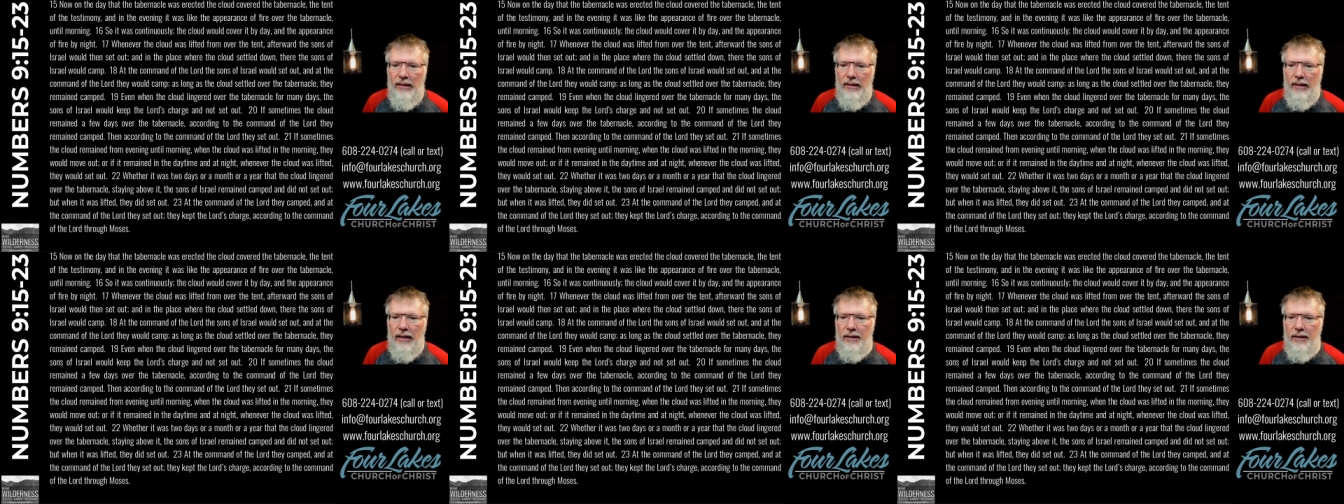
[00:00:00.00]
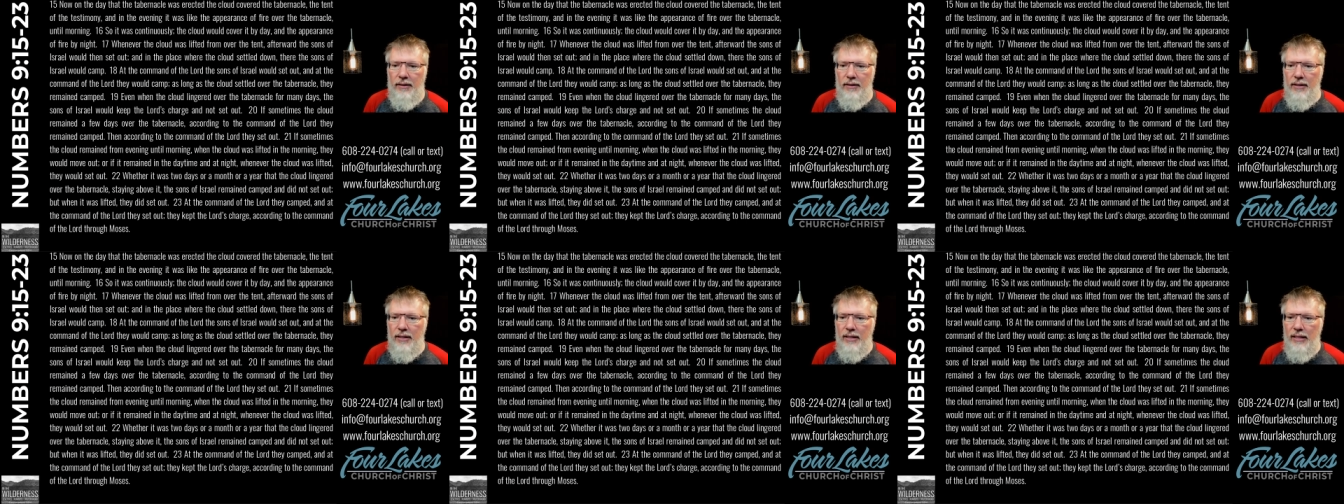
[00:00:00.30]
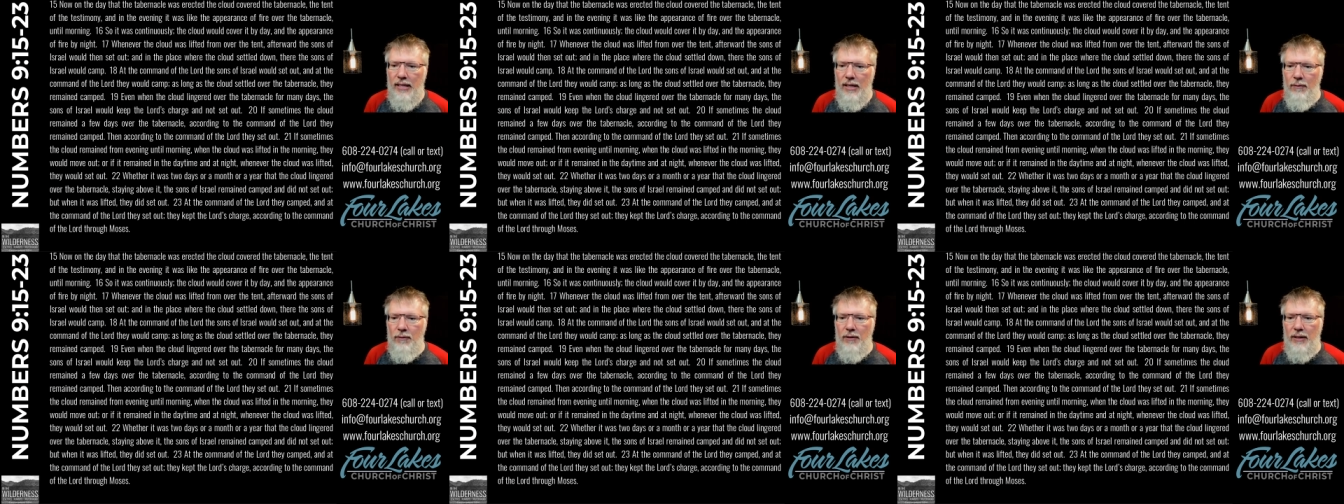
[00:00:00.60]
and in the
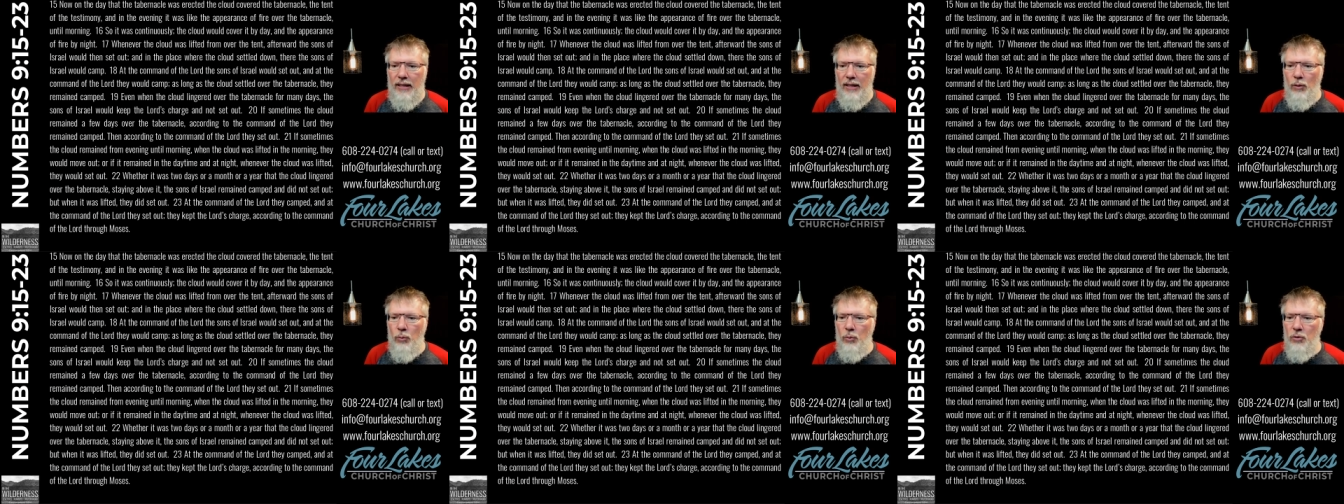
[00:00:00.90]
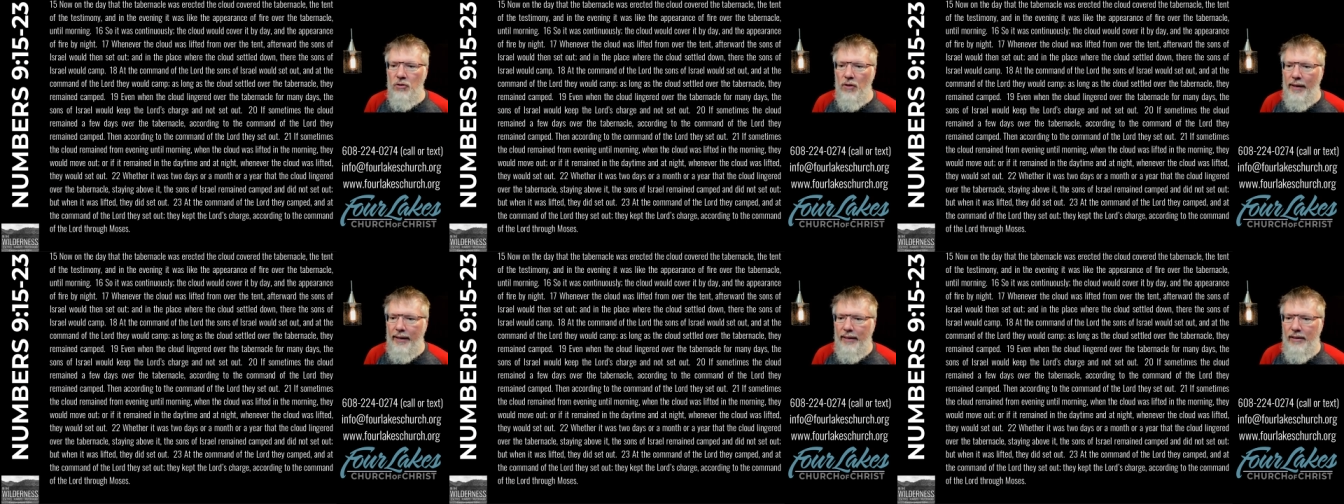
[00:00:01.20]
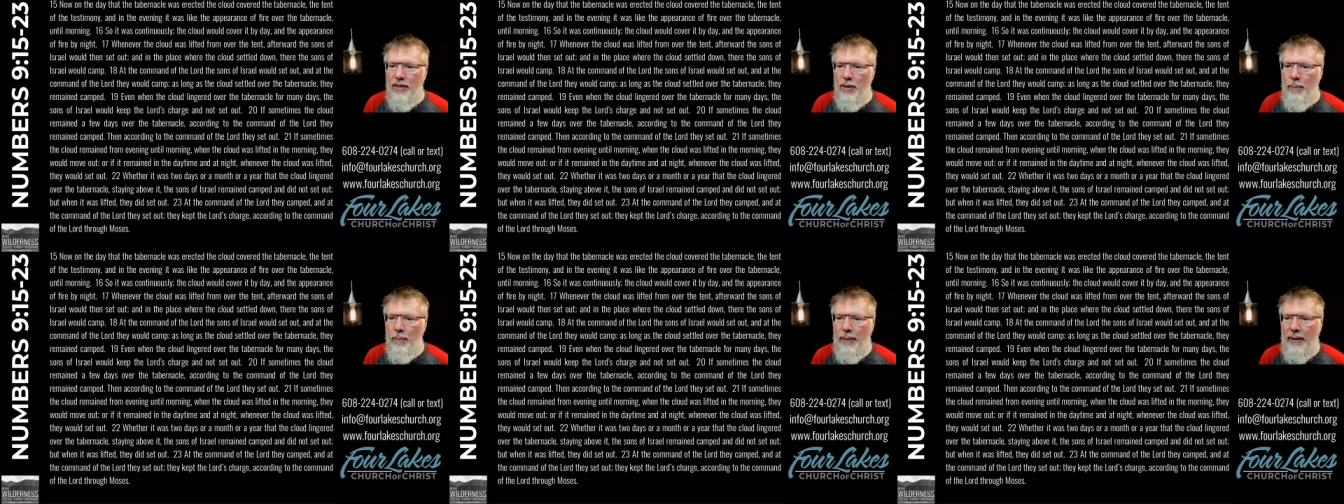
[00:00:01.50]
evening it was like
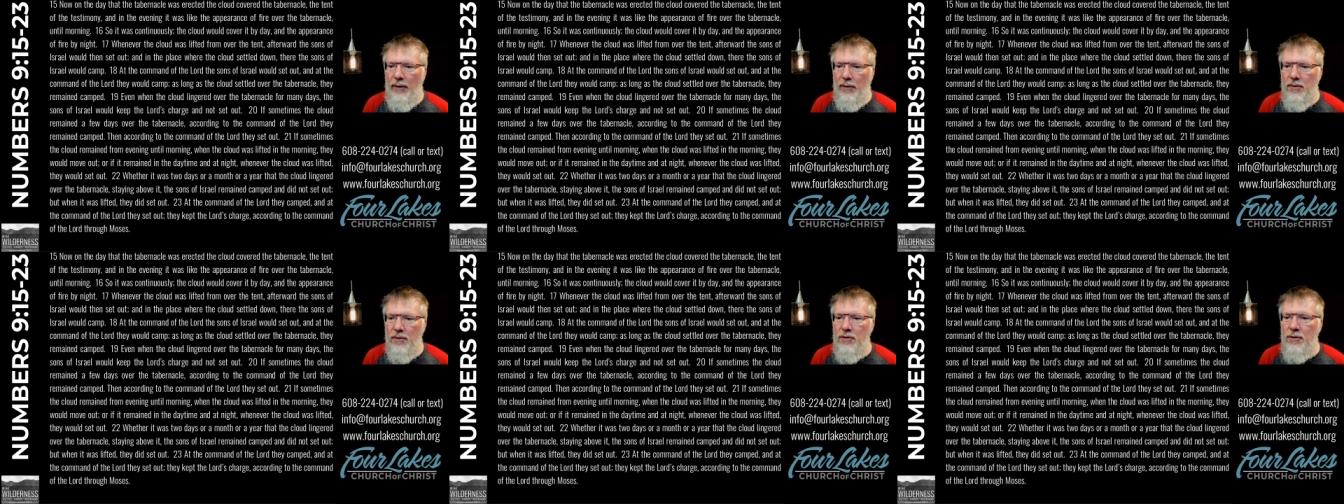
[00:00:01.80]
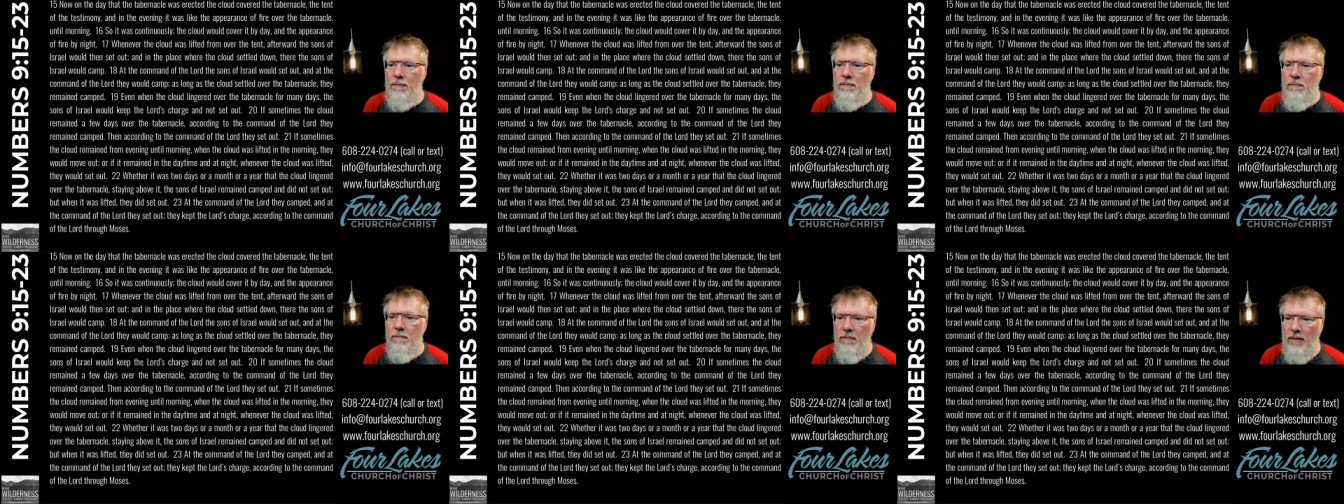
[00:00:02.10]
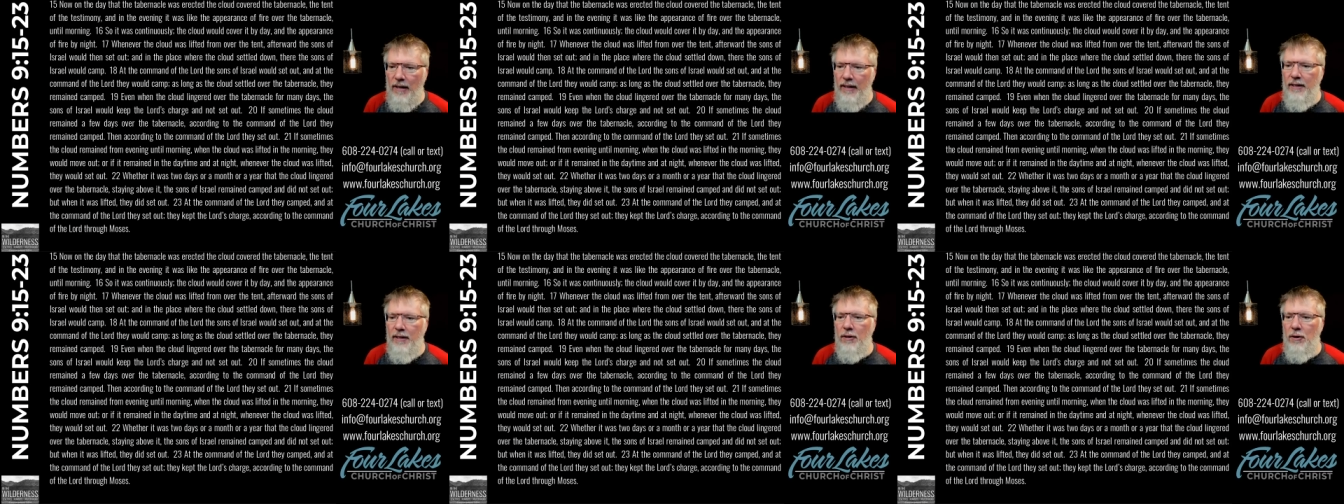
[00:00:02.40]
the appearance of
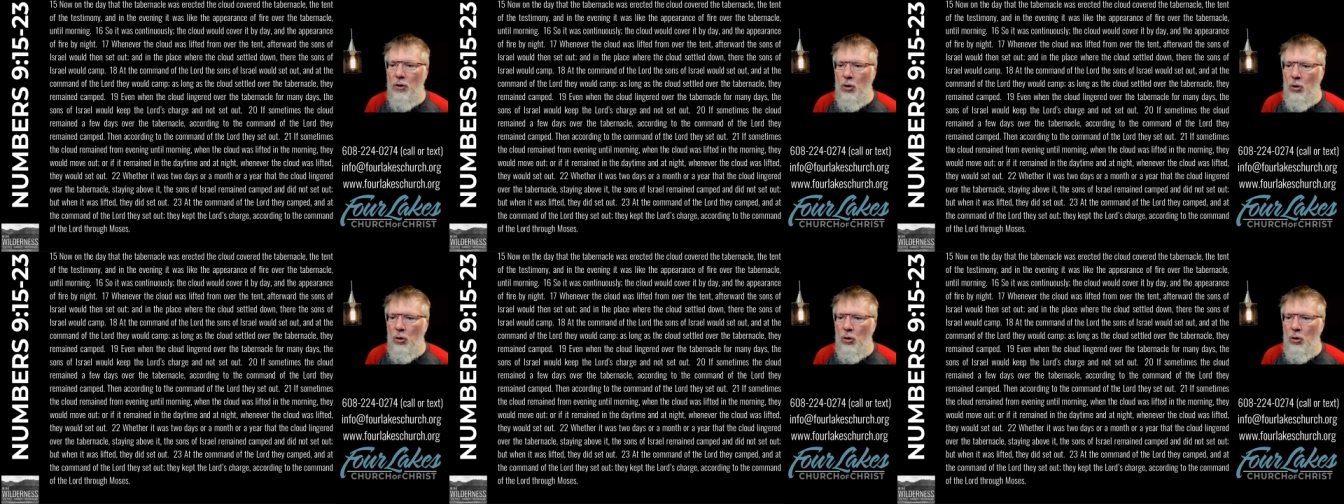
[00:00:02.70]
fire